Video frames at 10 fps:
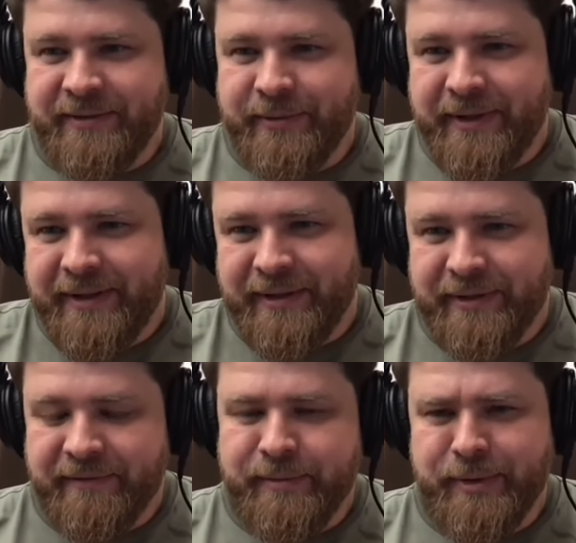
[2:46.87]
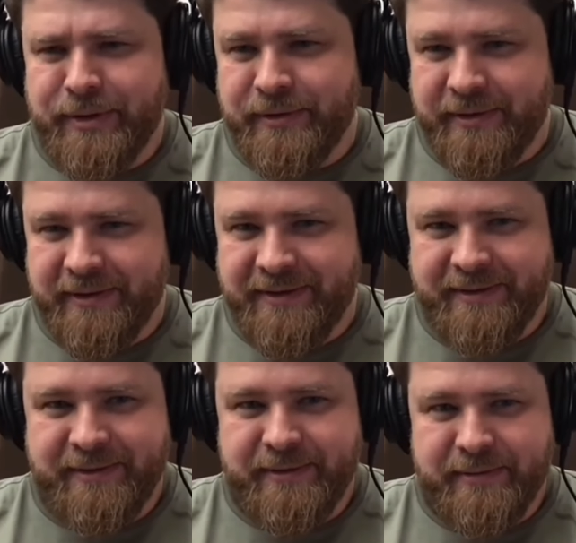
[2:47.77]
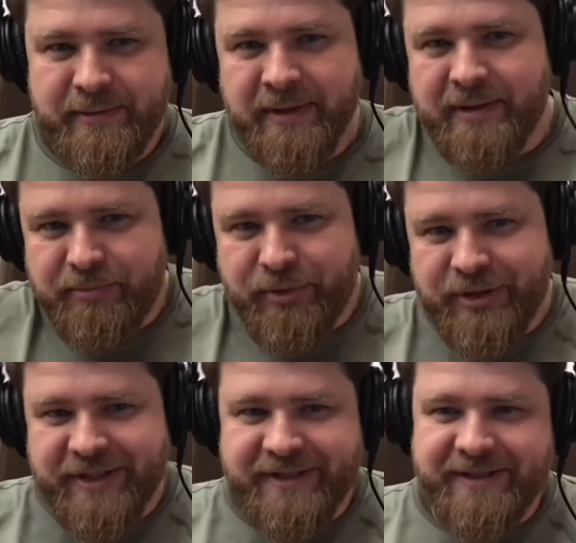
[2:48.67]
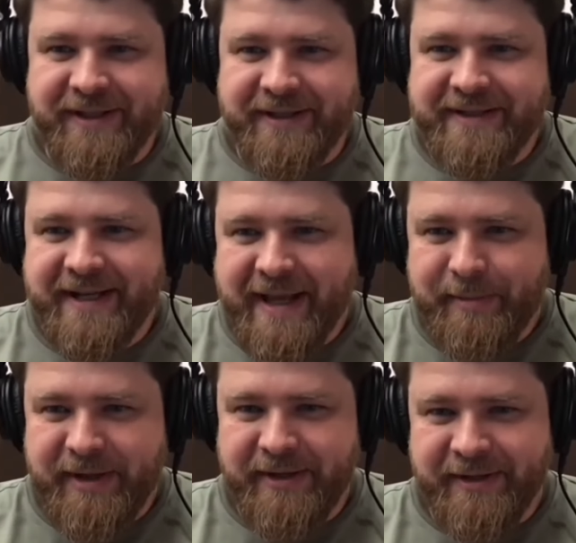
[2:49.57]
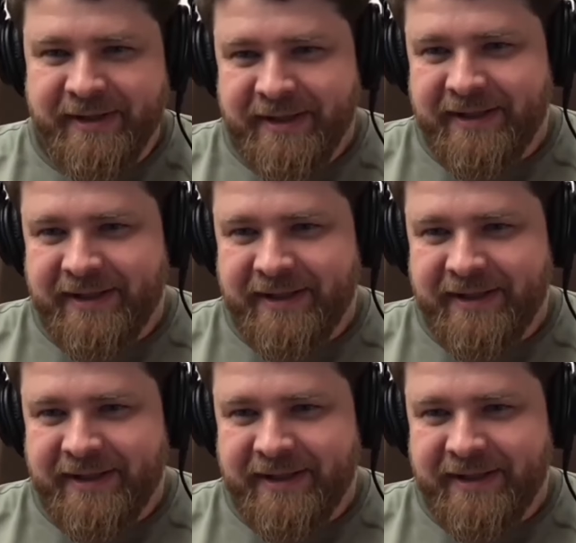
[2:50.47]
there are a lot of opportunities to do projects like Setup here.